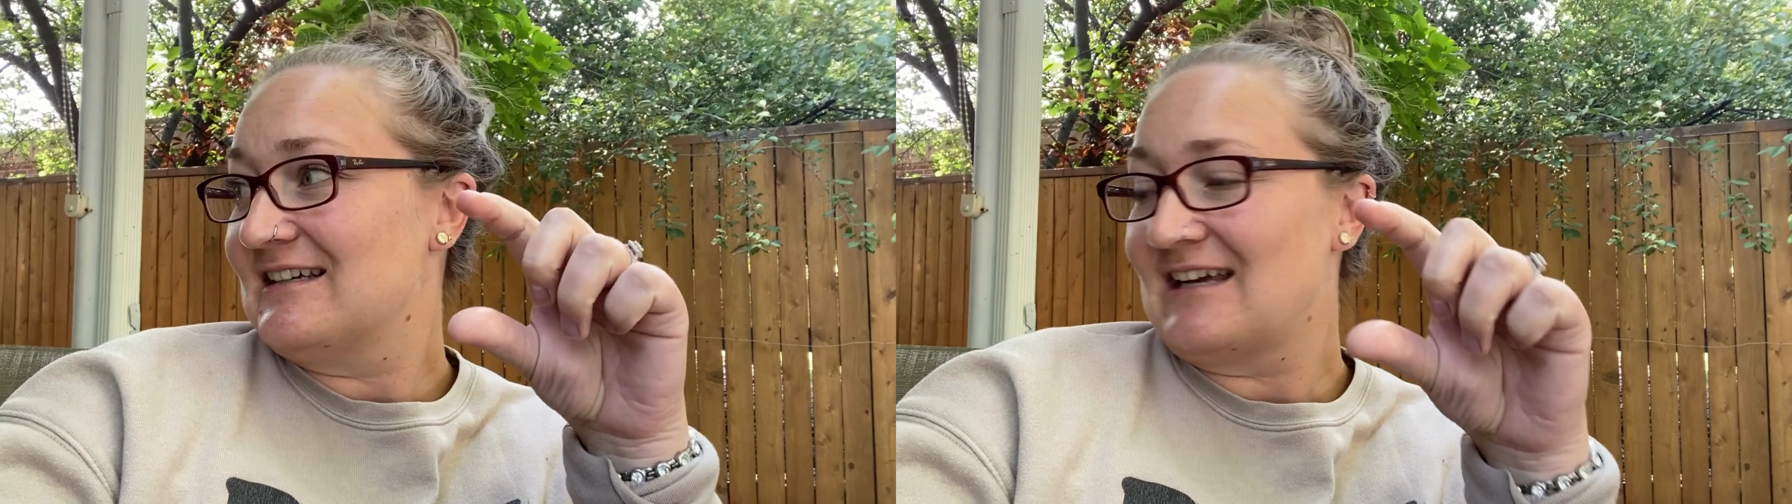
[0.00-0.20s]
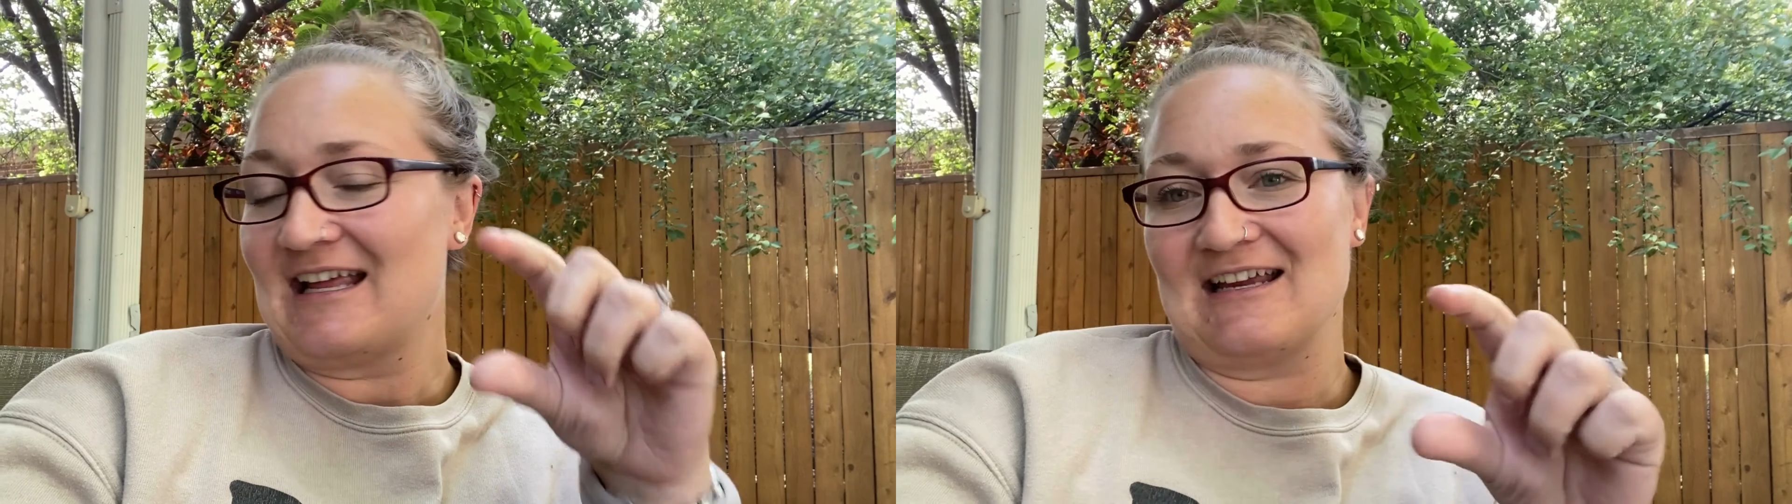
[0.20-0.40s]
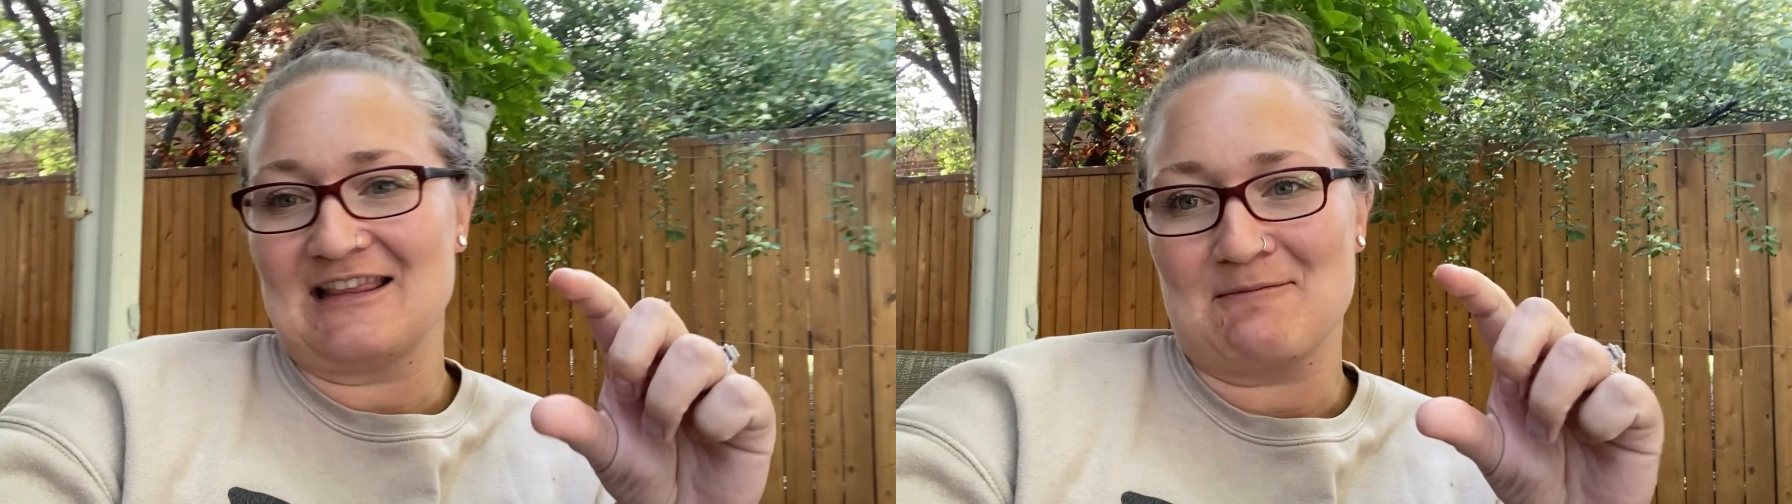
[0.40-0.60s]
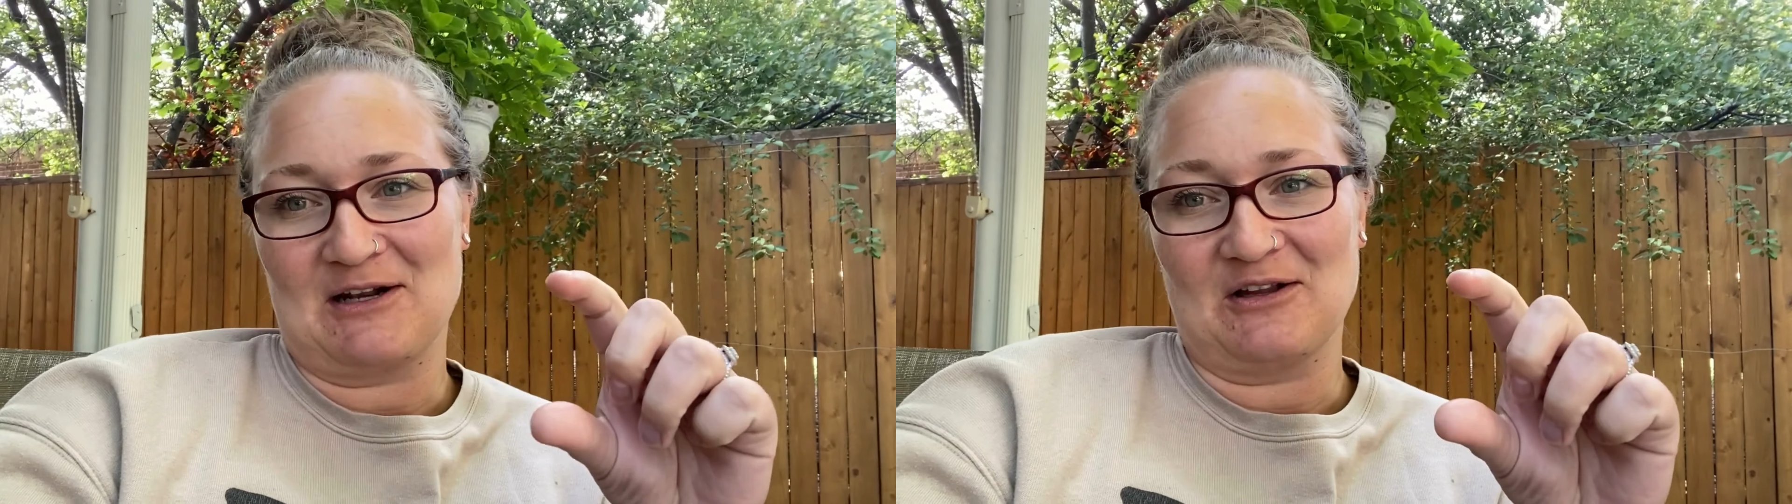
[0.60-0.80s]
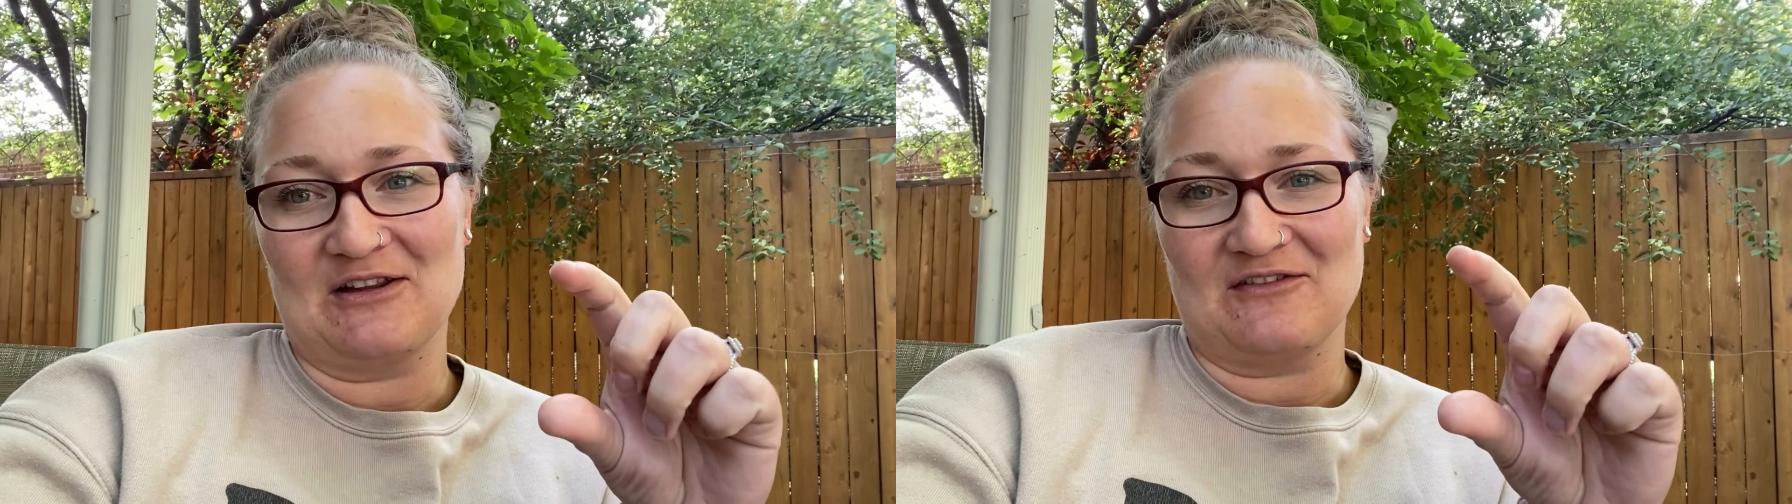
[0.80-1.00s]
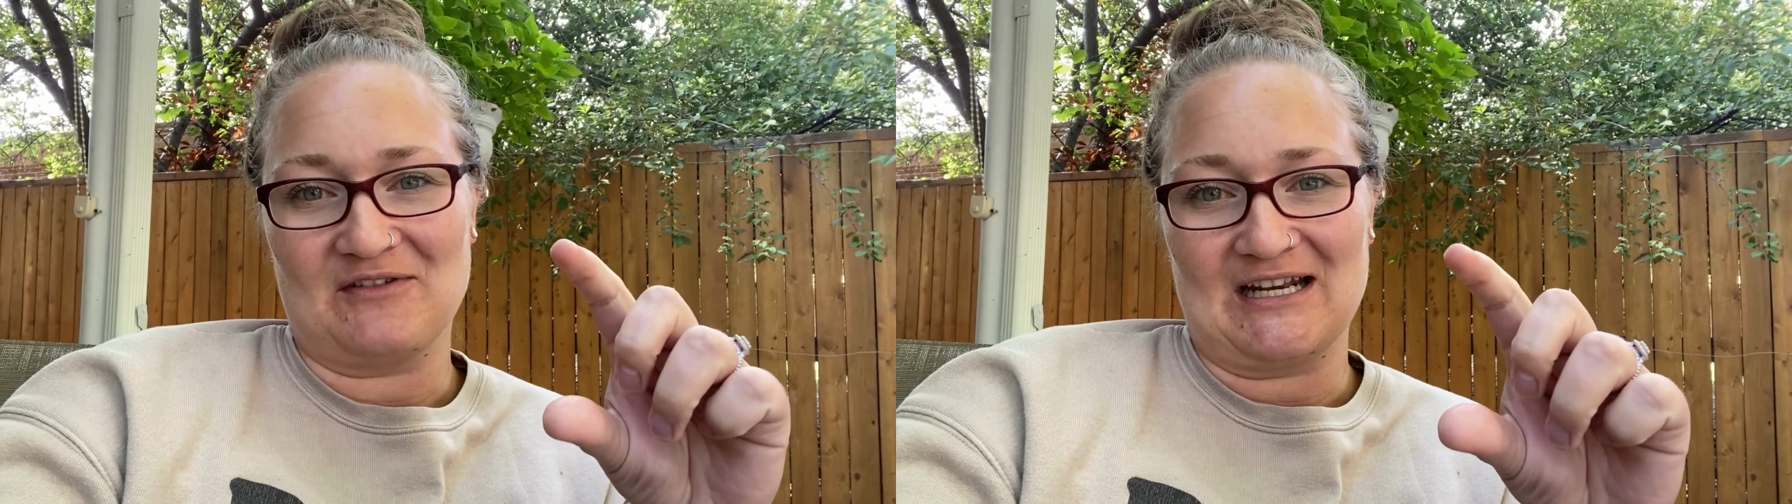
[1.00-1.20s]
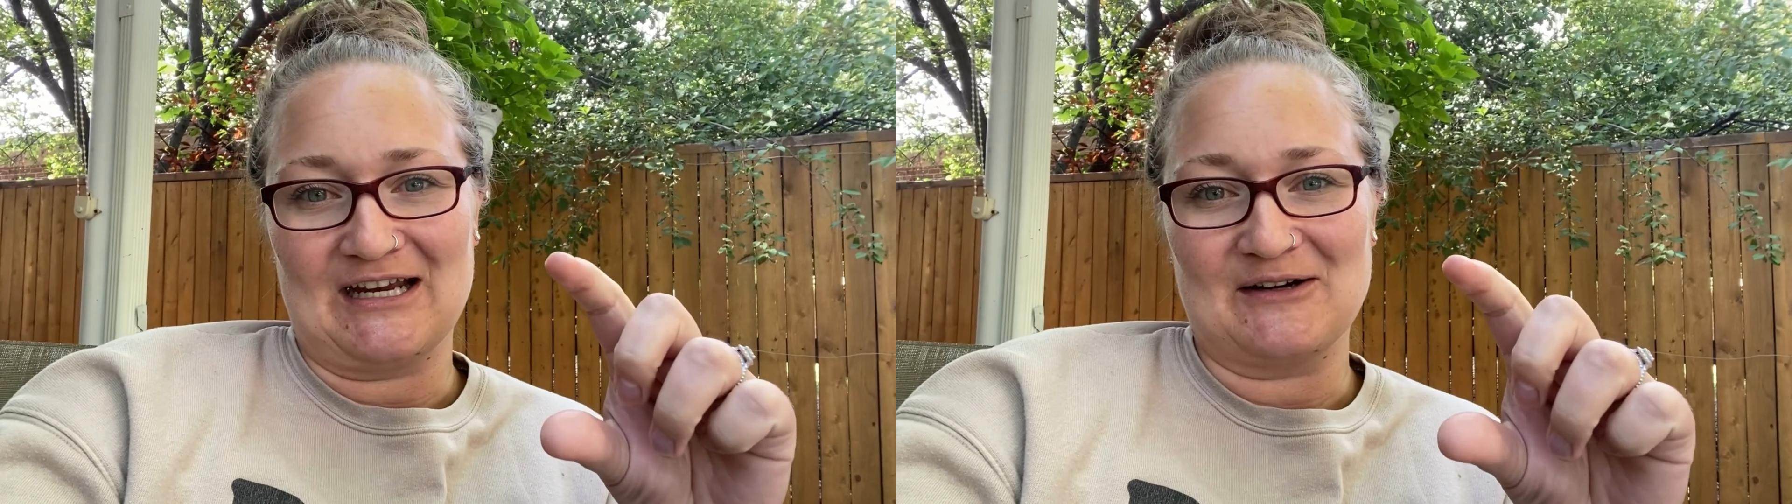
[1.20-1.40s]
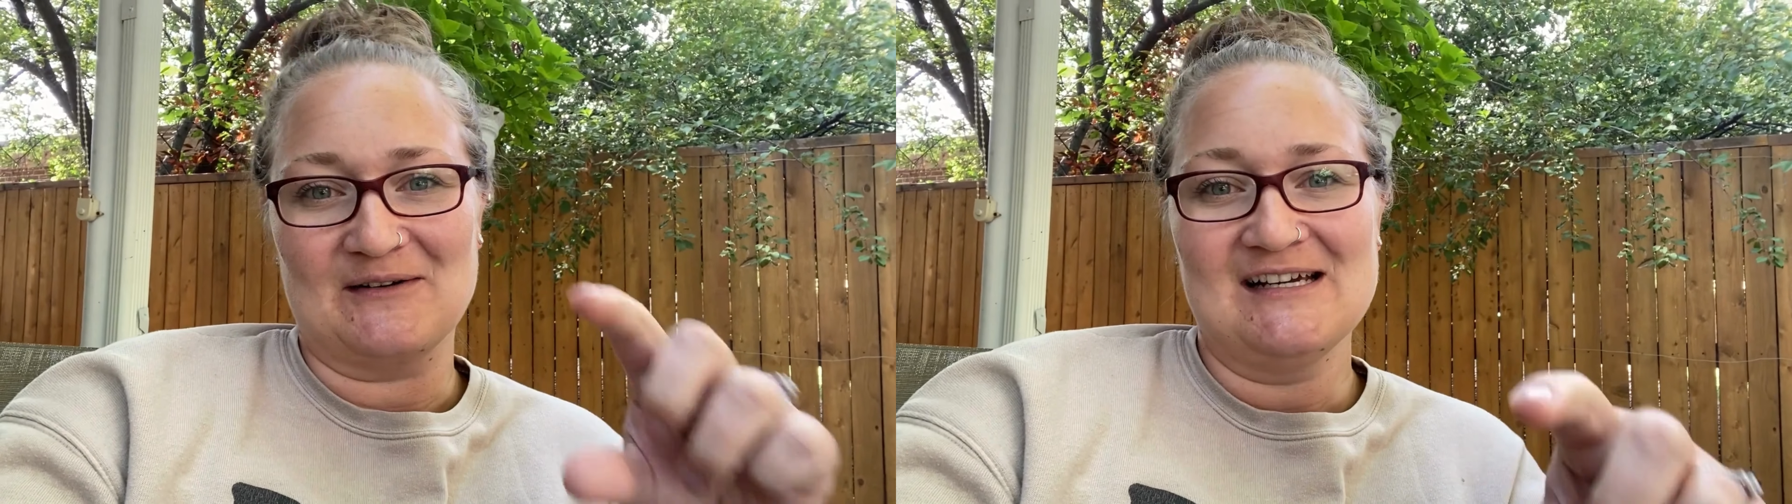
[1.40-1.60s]
kind of in the middle of the
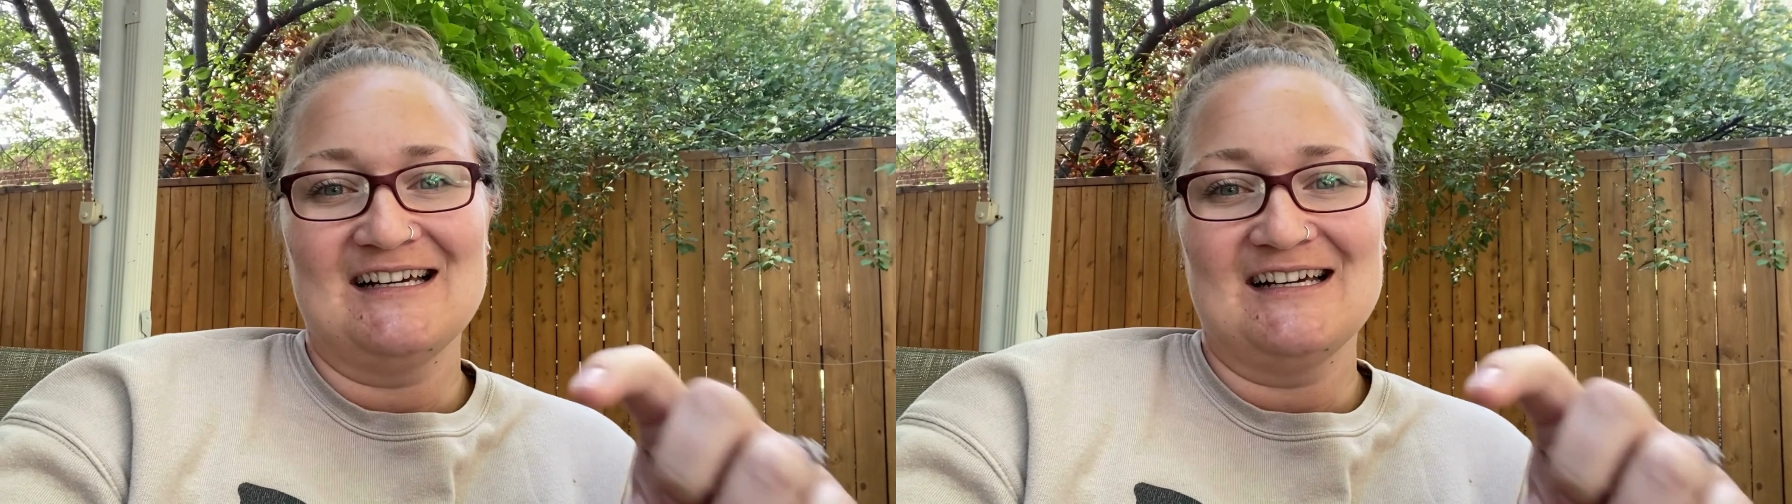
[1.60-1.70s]
video.